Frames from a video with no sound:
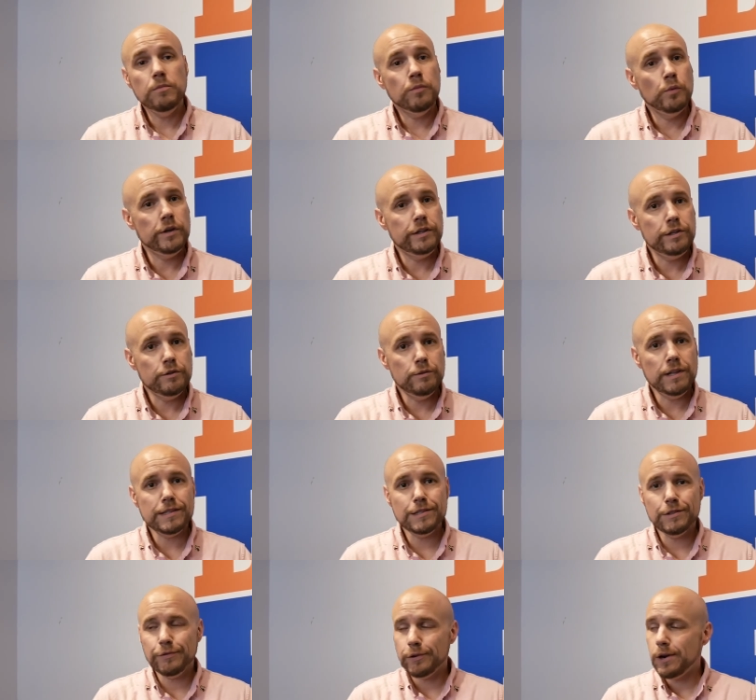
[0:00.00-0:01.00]
We do
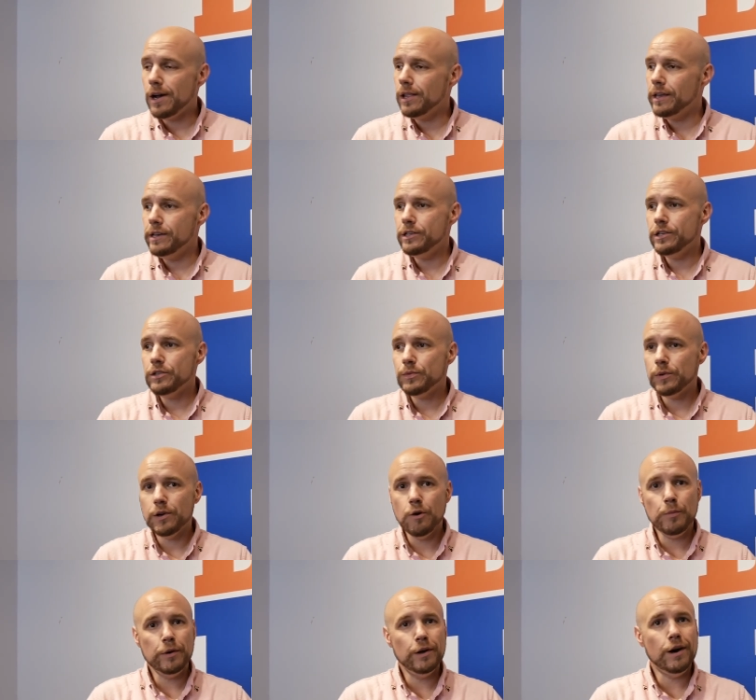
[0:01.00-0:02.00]
lessons for all ages. We're
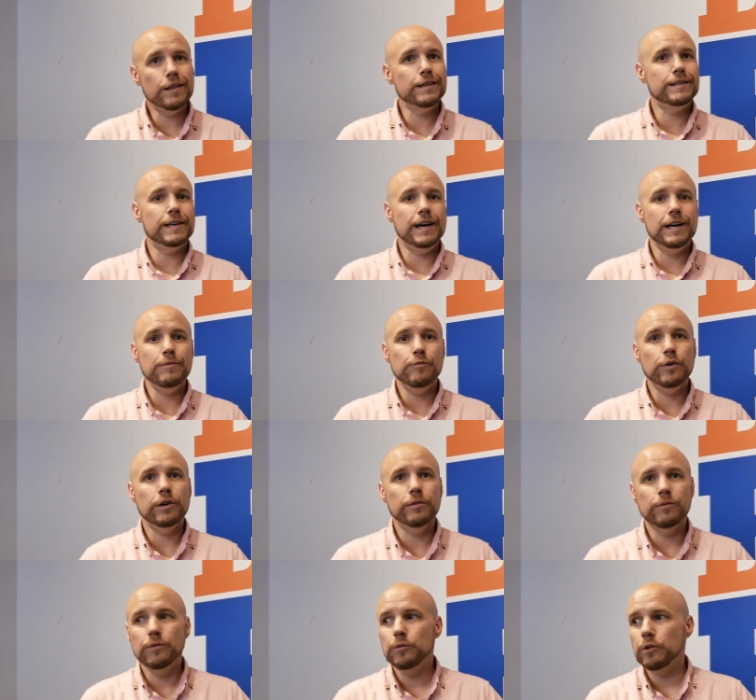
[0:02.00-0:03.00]
open all the time.
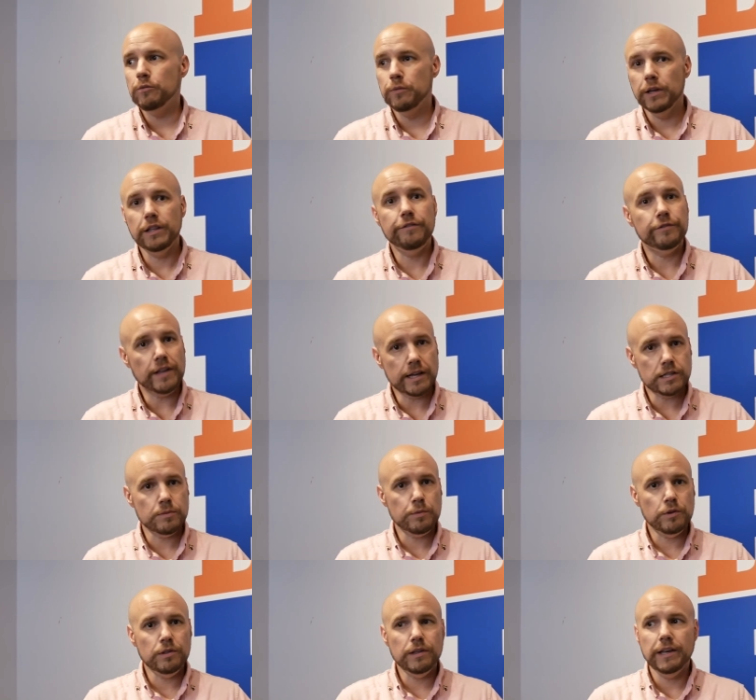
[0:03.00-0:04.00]
We're we're really
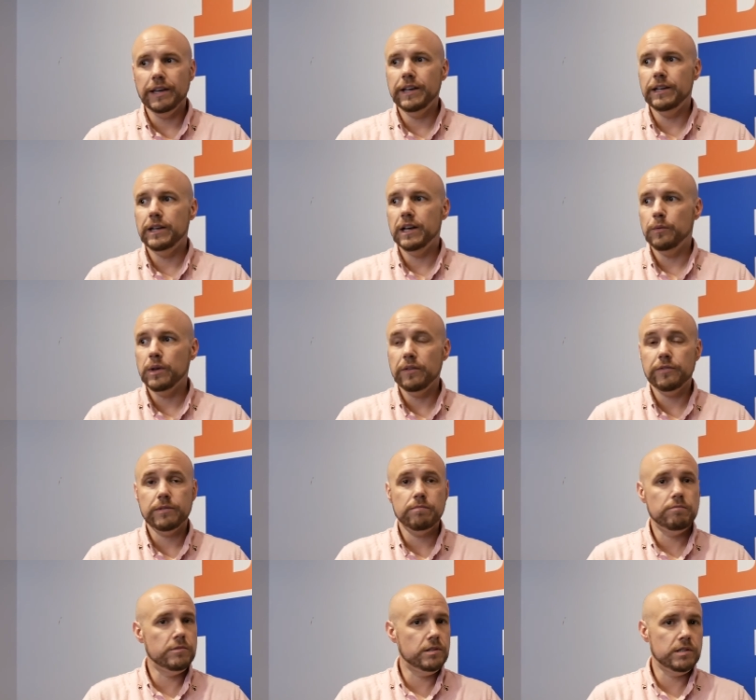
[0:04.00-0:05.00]
flexible, and uh, we have
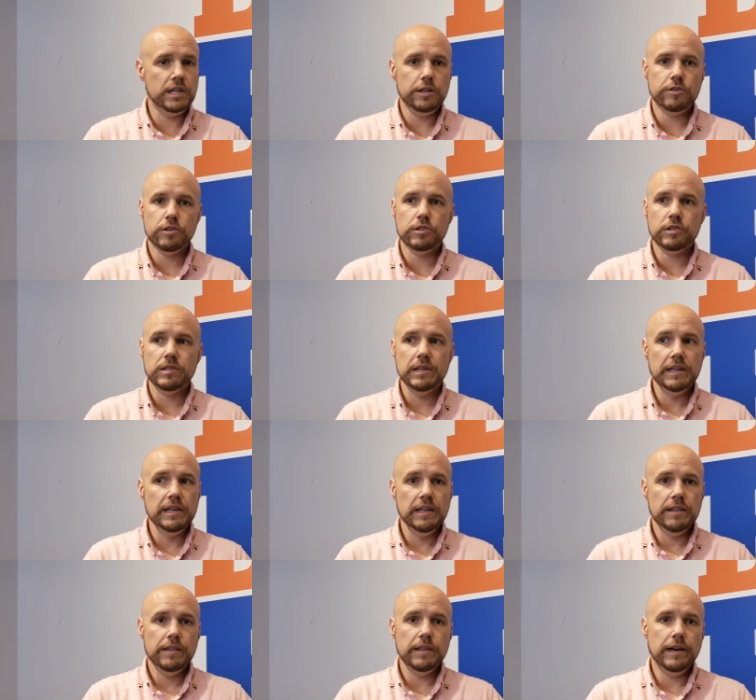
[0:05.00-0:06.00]
teachers.
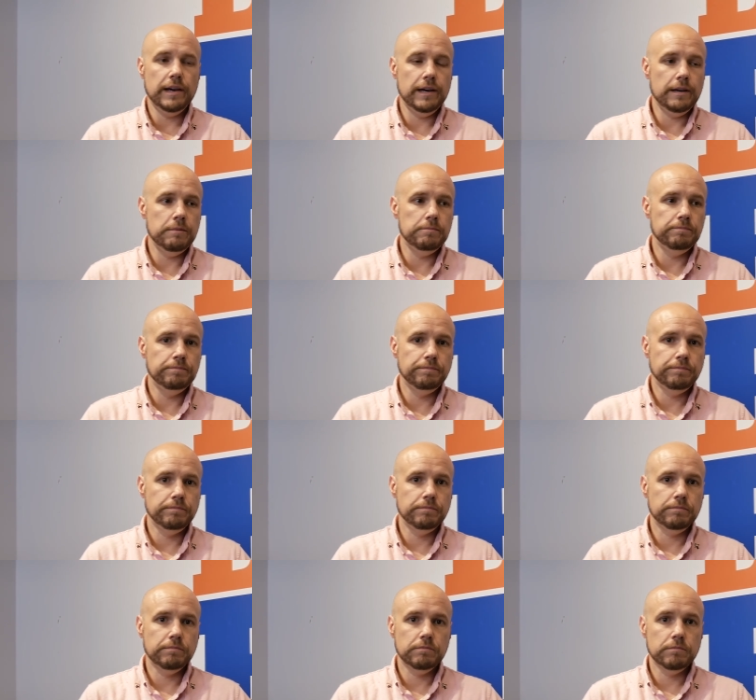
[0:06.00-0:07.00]
Um,
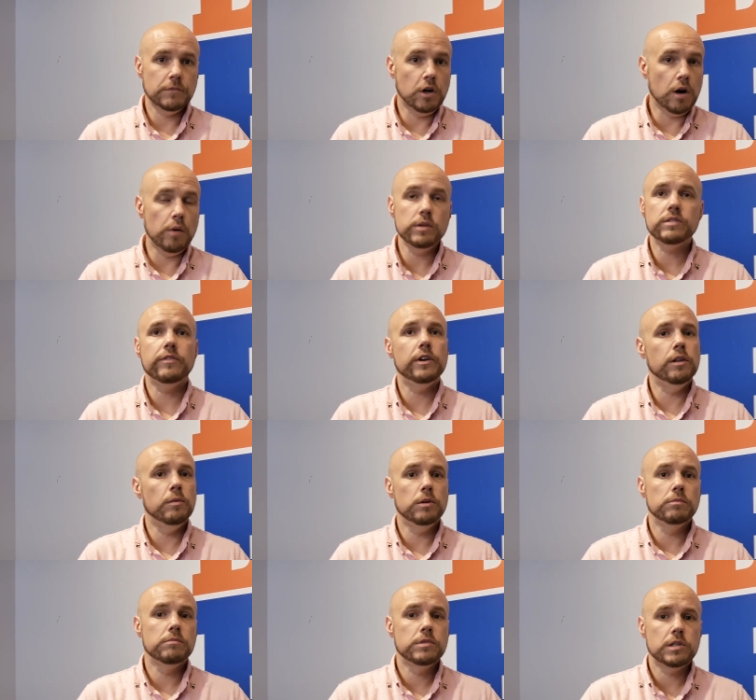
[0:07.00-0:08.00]
always
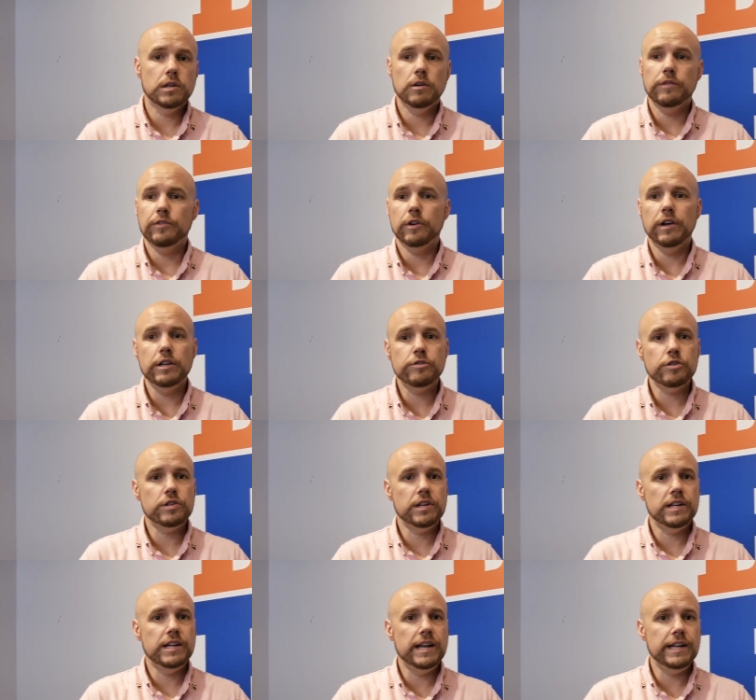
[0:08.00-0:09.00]
available. So if you're
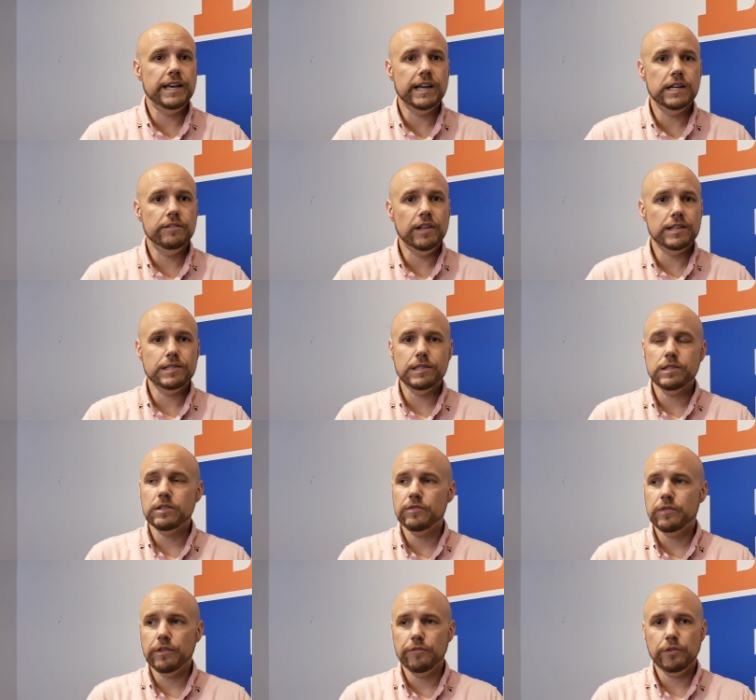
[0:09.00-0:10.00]
interested in any kind of lessons,
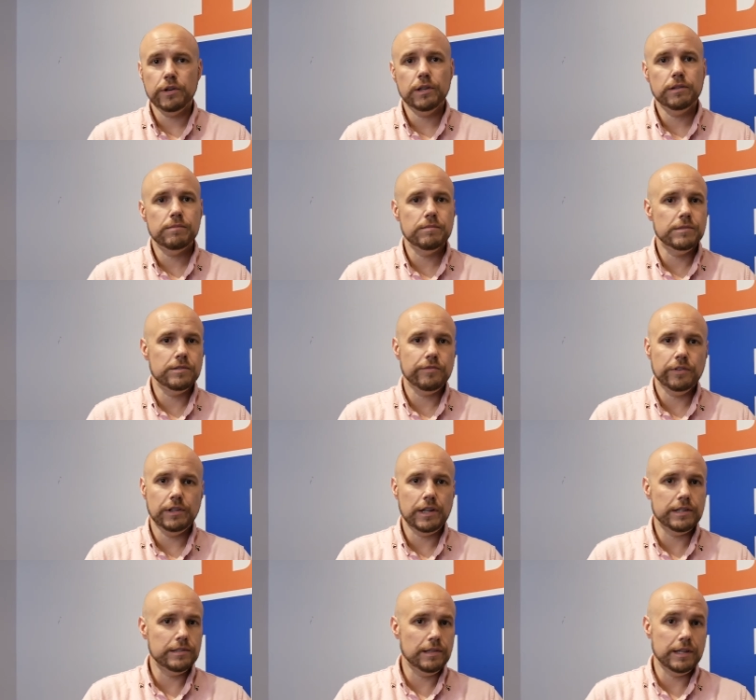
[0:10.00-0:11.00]
feel free to,
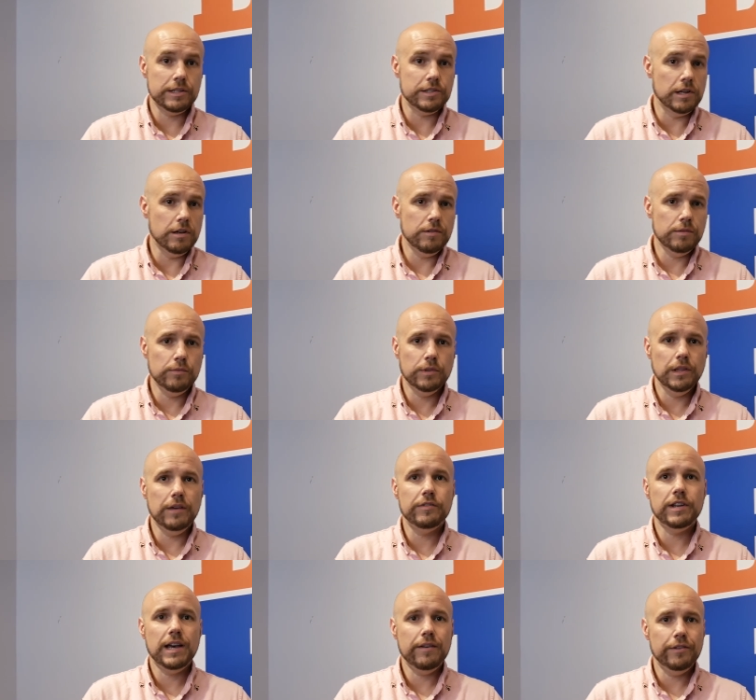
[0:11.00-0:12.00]
let, let us know and we'd
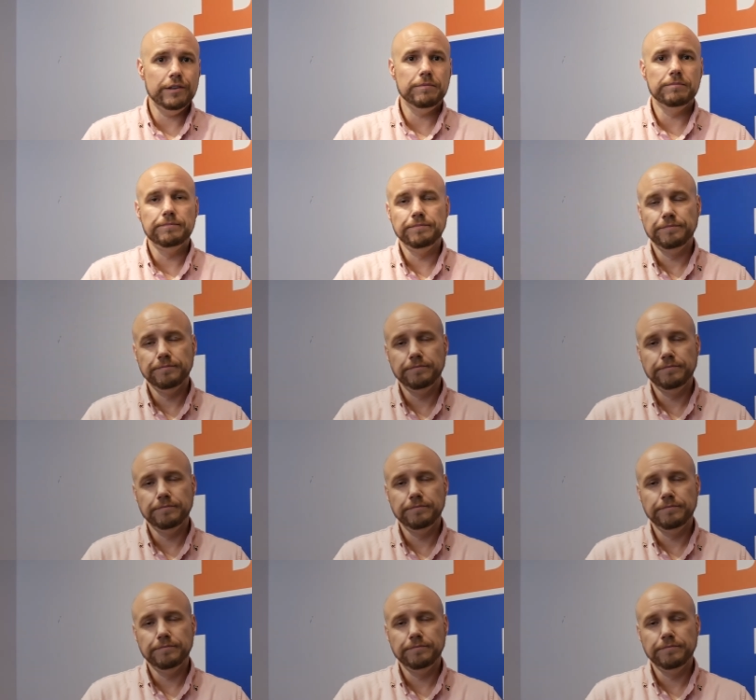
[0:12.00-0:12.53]
love to have you.